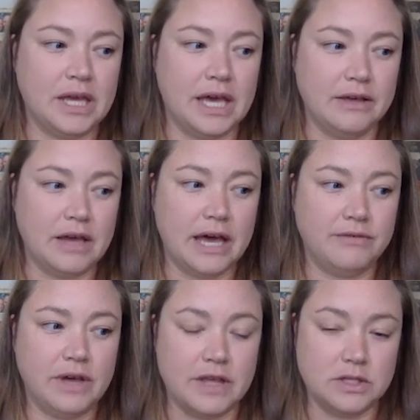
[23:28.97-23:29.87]
I, I've
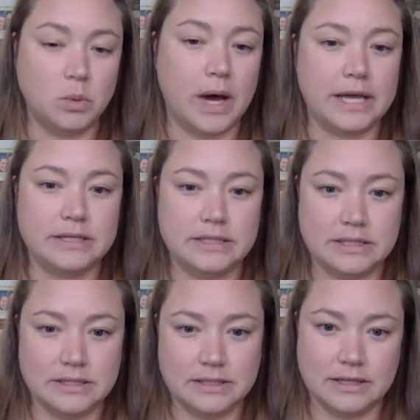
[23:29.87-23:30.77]
had that
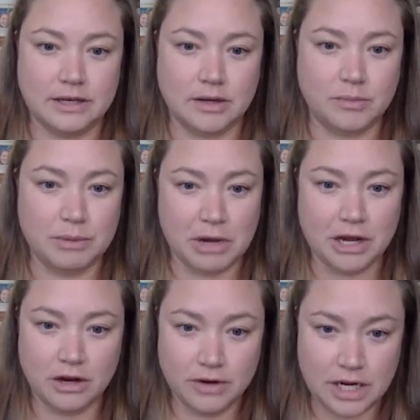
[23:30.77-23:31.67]
twice um, in my
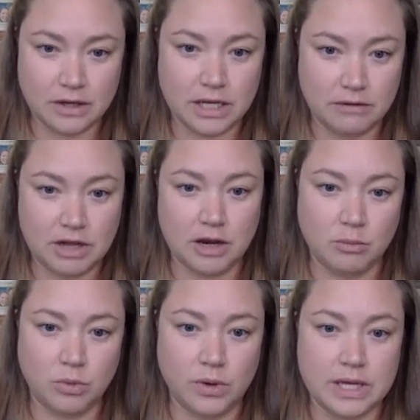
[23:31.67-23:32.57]
career, that I've had
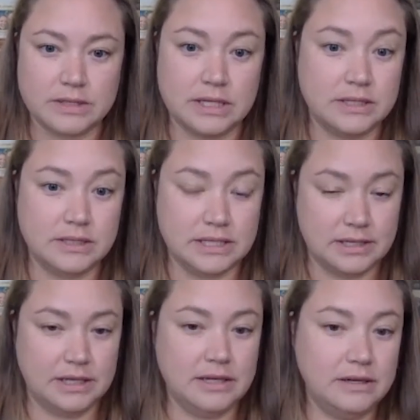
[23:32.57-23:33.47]
employees that
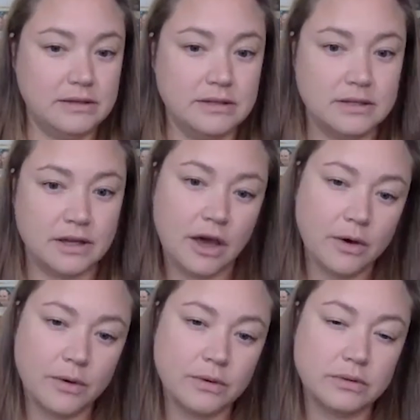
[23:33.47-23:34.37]
didn't
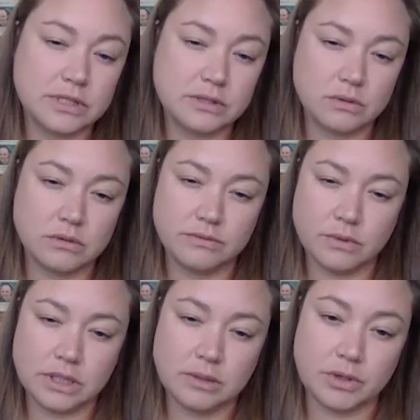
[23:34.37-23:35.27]
go to school
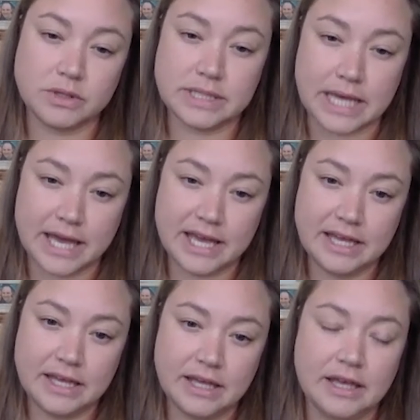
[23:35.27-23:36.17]
for it per
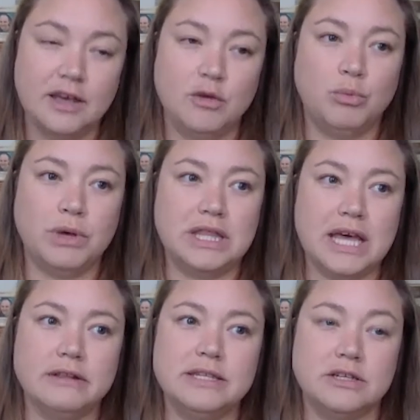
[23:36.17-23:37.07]
se, but
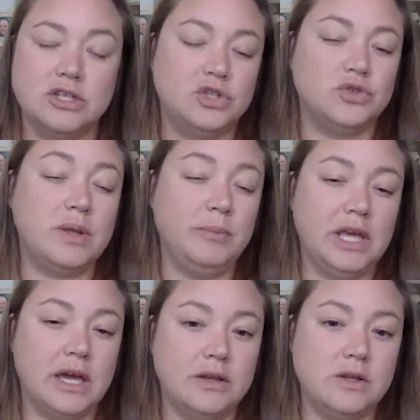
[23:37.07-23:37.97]
that's
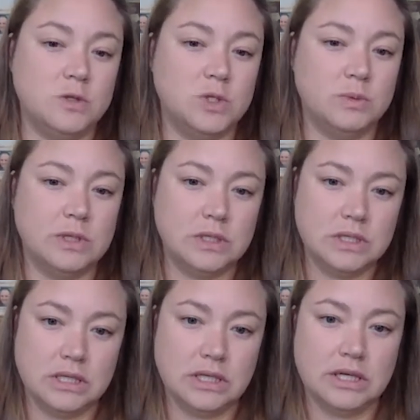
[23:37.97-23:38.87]
extremely unusual.